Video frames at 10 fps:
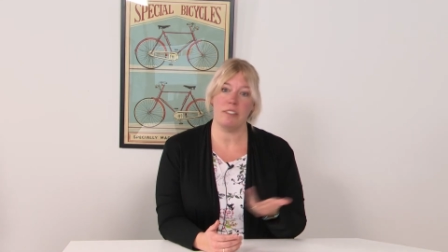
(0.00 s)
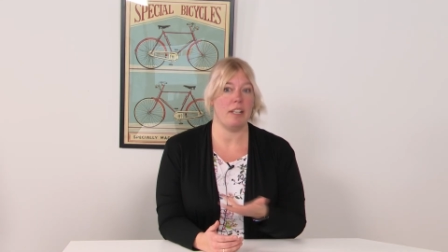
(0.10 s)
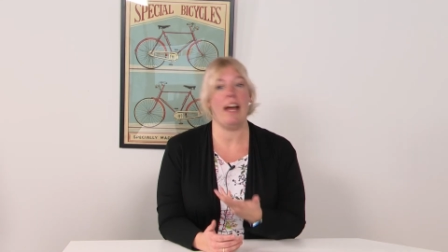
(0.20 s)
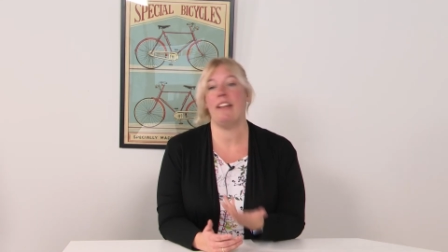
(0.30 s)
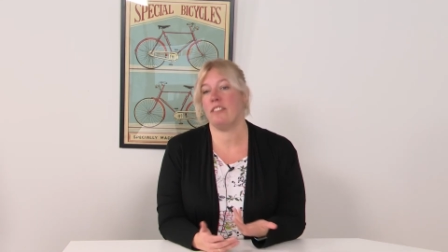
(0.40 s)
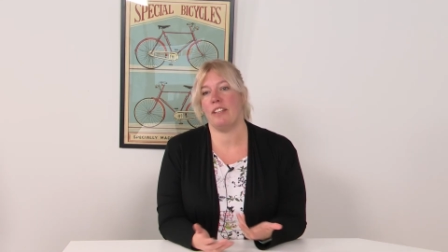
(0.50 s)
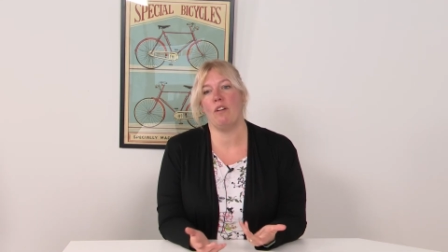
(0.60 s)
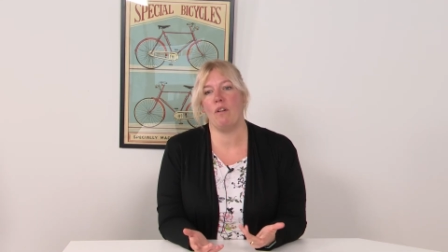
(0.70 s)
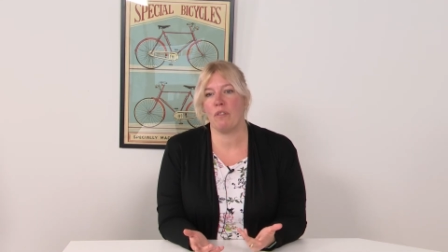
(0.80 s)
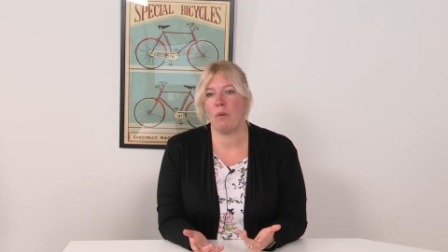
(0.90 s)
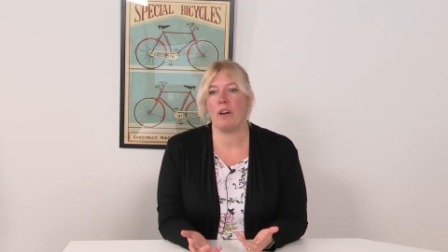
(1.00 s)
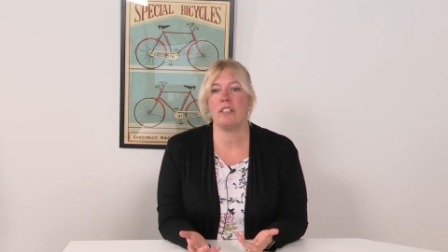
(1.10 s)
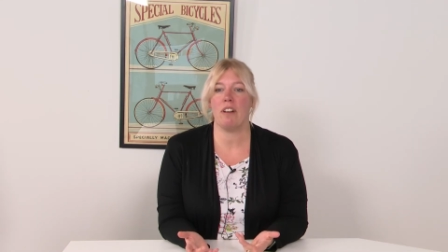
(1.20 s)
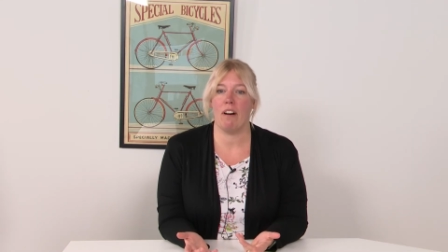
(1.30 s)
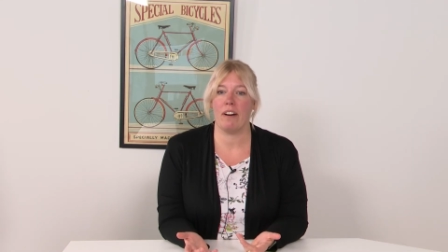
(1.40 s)
And still, of
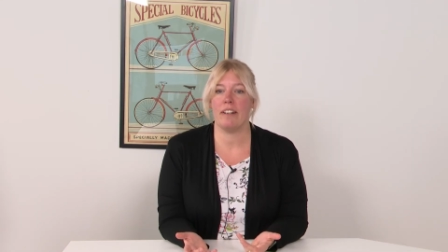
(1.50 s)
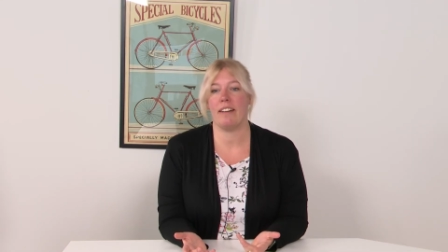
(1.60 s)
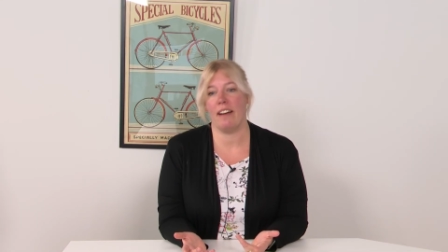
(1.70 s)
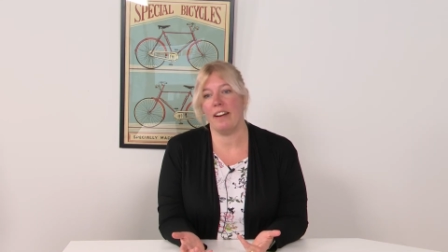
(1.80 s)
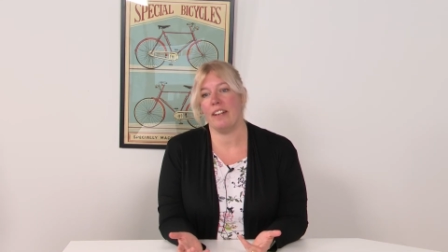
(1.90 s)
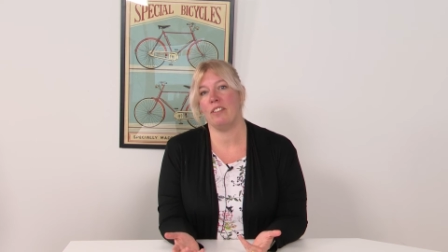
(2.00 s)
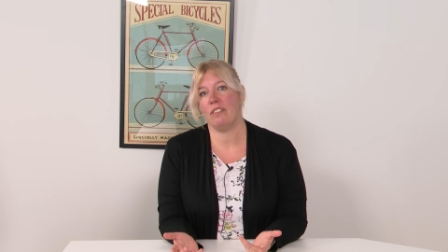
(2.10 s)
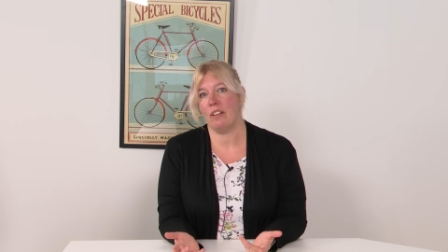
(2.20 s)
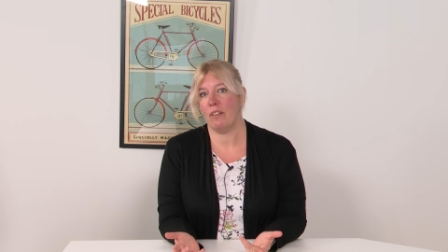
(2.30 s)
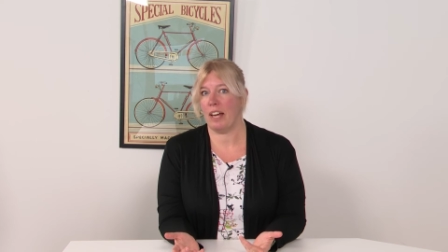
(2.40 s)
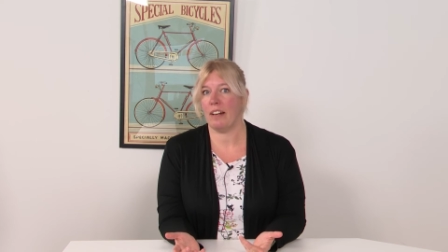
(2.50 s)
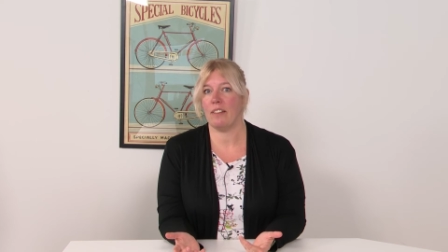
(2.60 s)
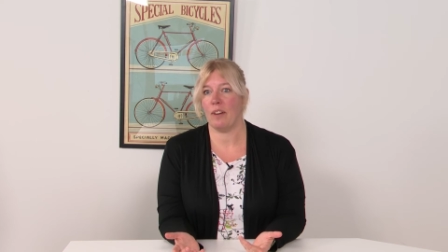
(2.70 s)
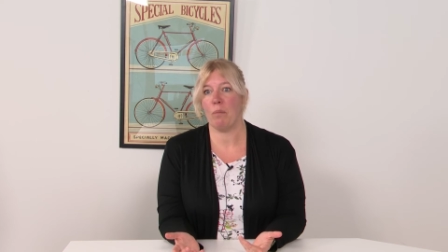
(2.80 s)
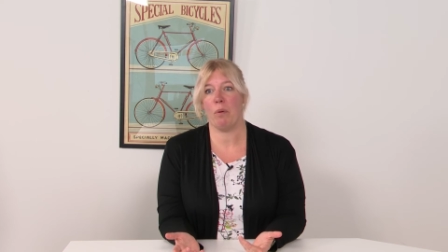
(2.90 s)
course, are the clients still
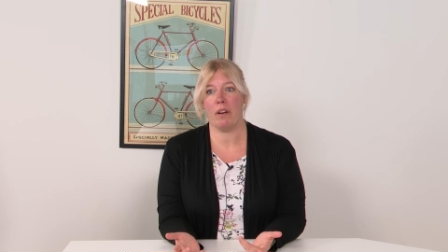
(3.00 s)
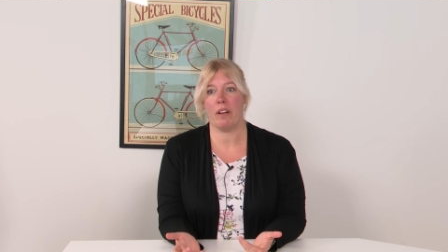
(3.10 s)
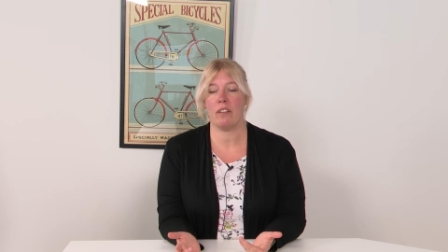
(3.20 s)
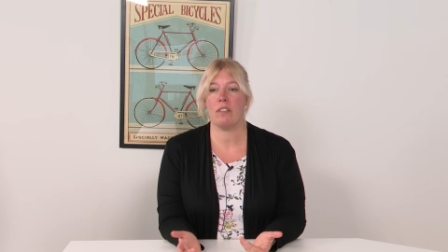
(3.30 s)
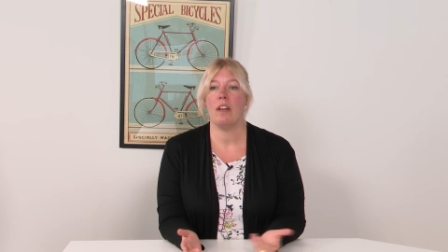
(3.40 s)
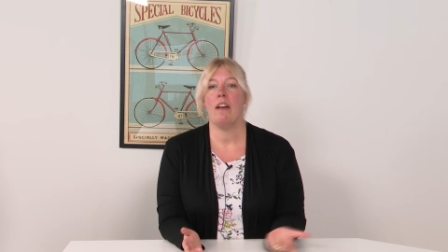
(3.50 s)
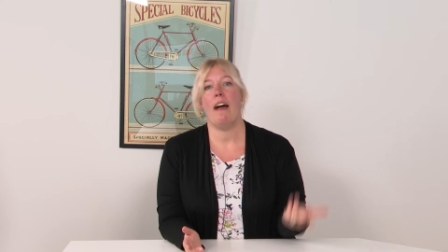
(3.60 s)
getting their products?